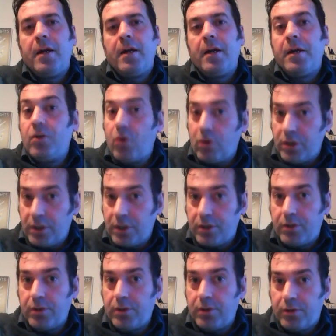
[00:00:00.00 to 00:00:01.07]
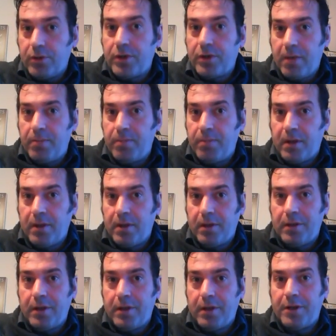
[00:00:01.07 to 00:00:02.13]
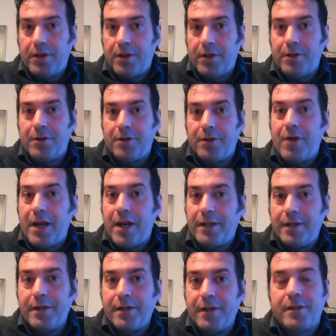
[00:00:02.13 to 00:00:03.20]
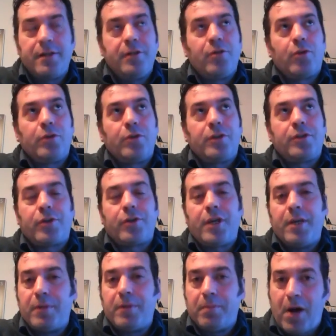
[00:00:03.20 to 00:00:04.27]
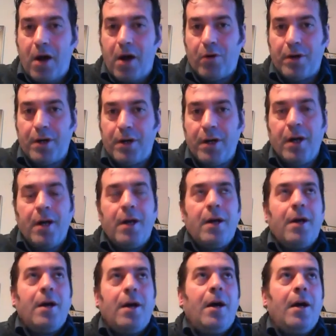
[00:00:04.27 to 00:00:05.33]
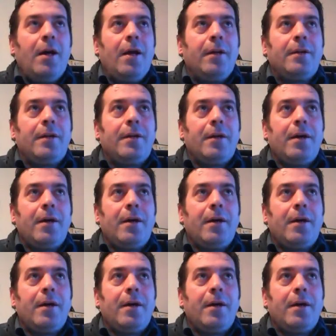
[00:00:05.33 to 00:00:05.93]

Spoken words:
In order to keep the ratings, in order to keep the power, and